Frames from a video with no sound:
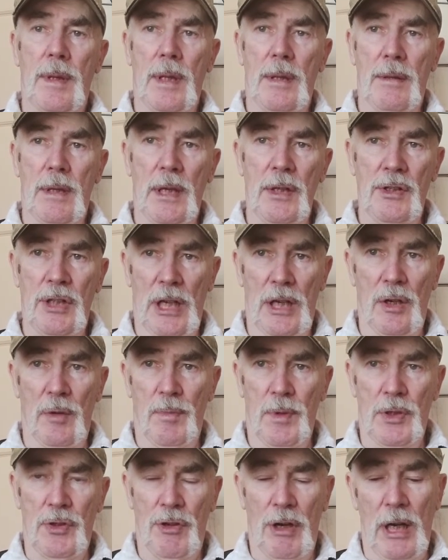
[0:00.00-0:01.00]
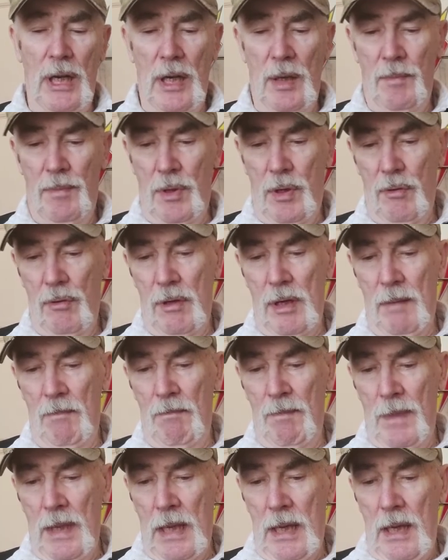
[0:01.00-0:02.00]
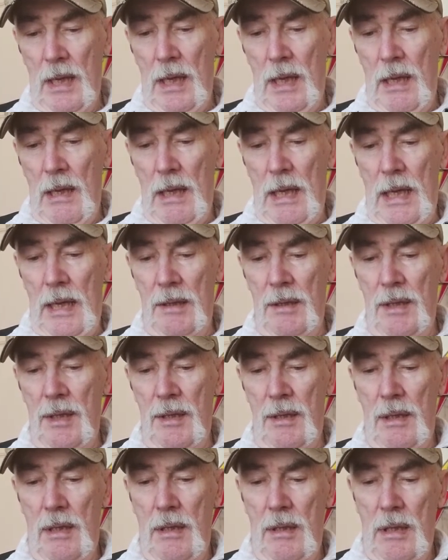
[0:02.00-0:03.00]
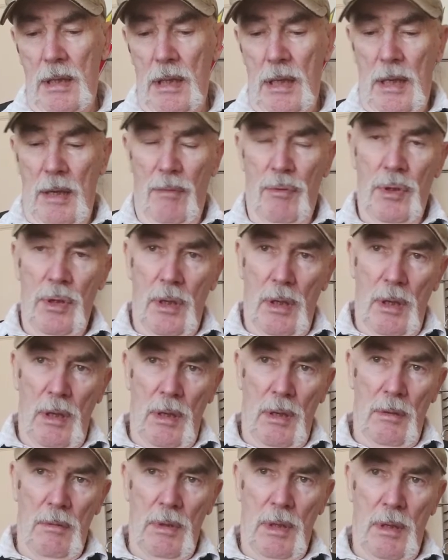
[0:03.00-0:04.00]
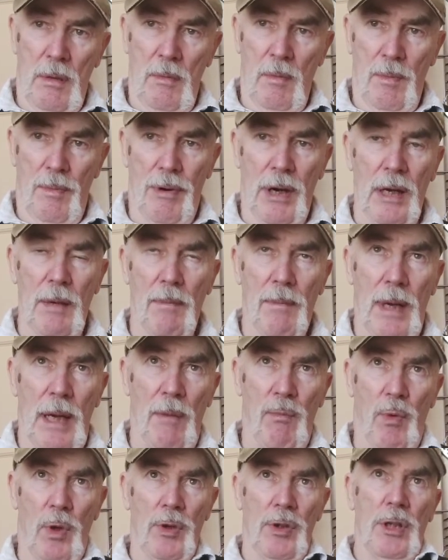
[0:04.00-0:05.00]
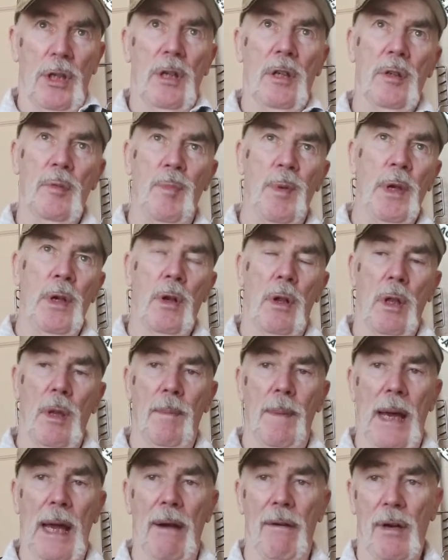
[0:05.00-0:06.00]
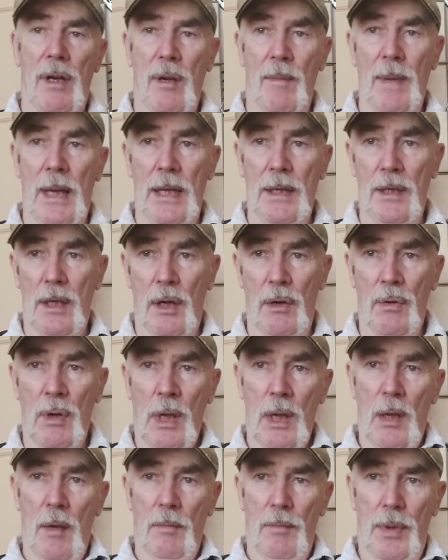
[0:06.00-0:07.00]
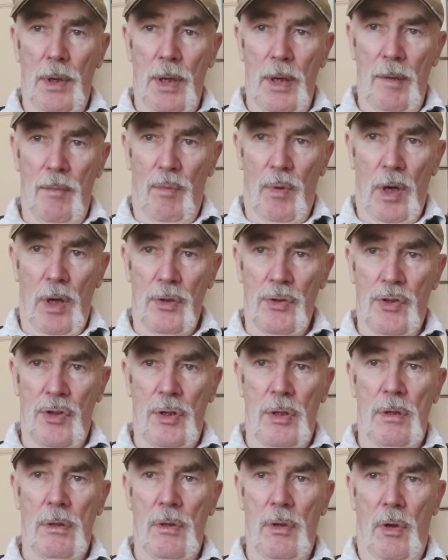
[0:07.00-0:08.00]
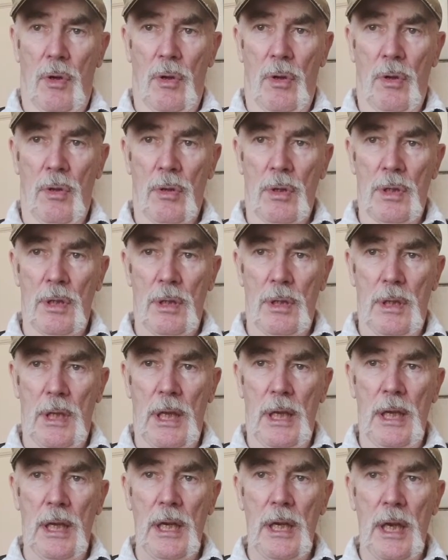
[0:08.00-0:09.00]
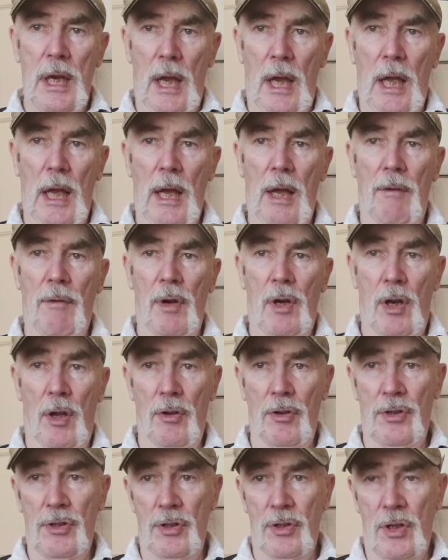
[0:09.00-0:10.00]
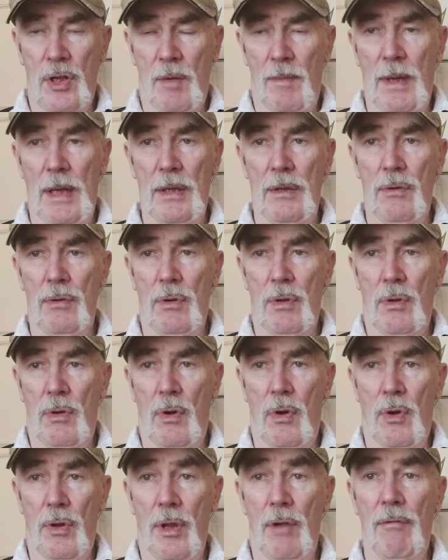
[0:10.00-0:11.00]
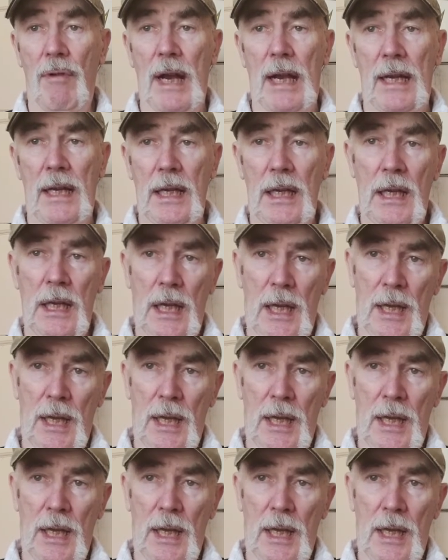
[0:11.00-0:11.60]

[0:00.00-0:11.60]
they set up a training program, and it was Breytenbach wanted it to be called the Para Commando, but it was called the Reconnaissance Commando or the Recce,